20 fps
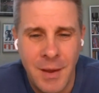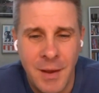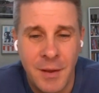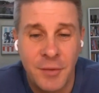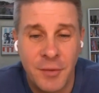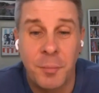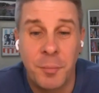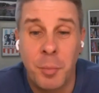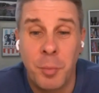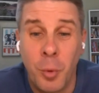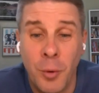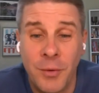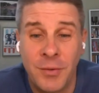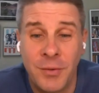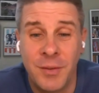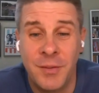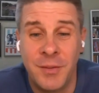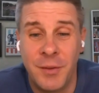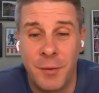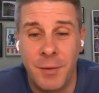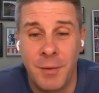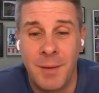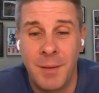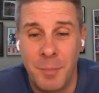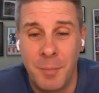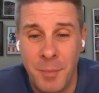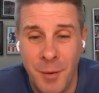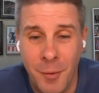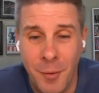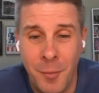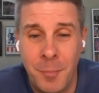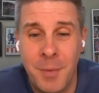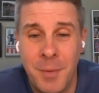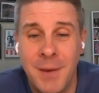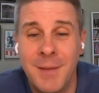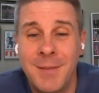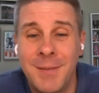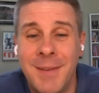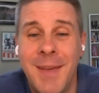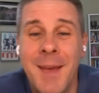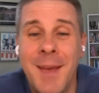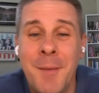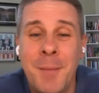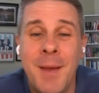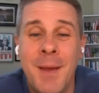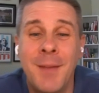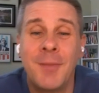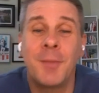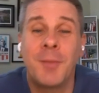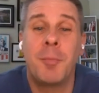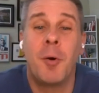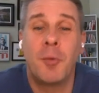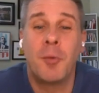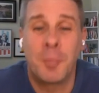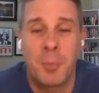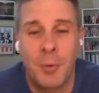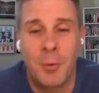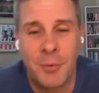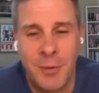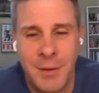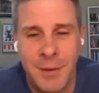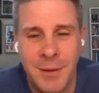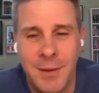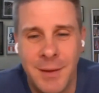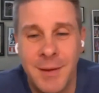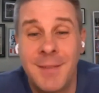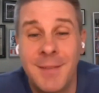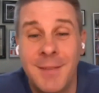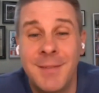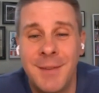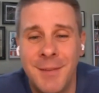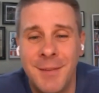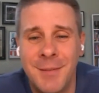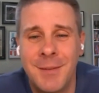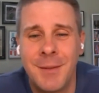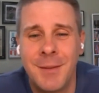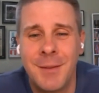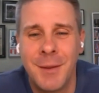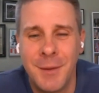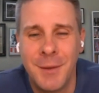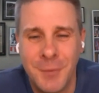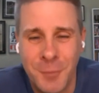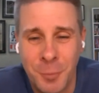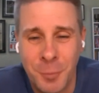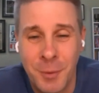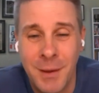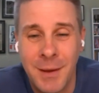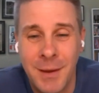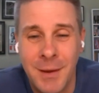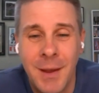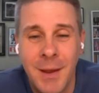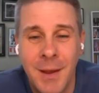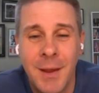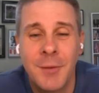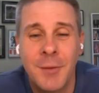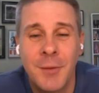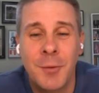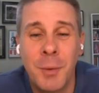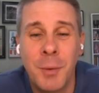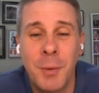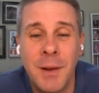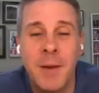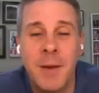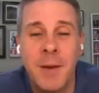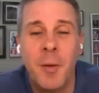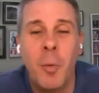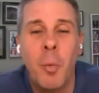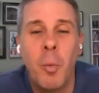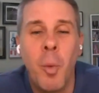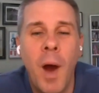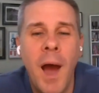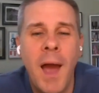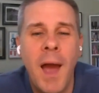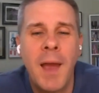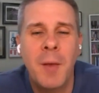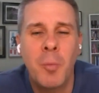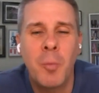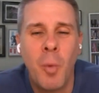supports Lindsey Graham's bill, but his campaign spokesperson, in a since-deleted tweet, tweeted why